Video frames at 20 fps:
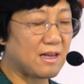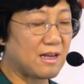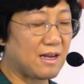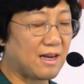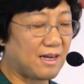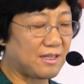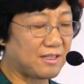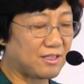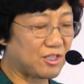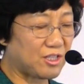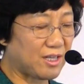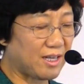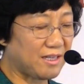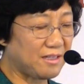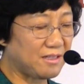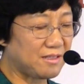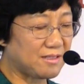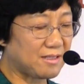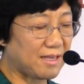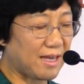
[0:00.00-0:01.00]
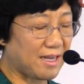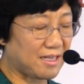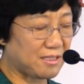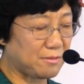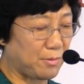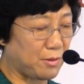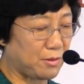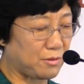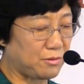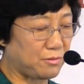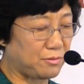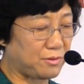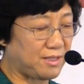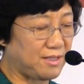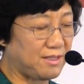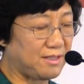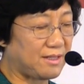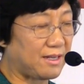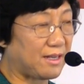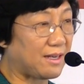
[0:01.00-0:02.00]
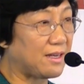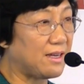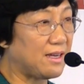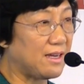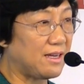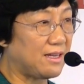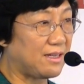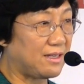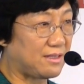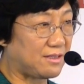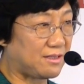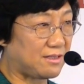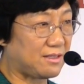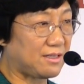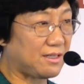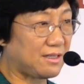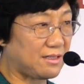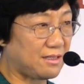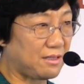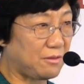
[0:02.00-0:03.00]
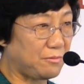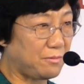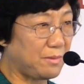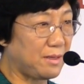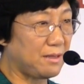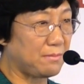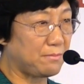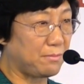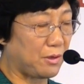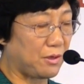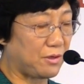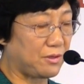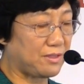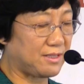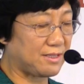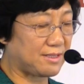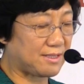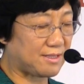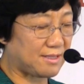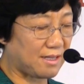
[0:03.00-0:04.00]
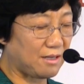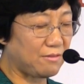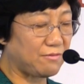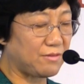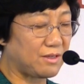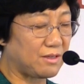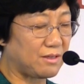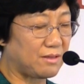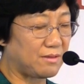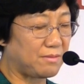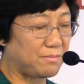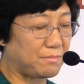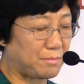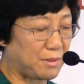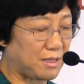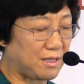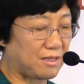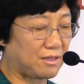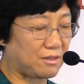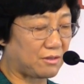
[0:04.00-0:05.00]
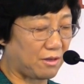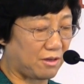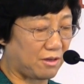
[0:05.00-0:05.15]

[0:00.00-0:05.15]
and China's export to India is $61.7 billion.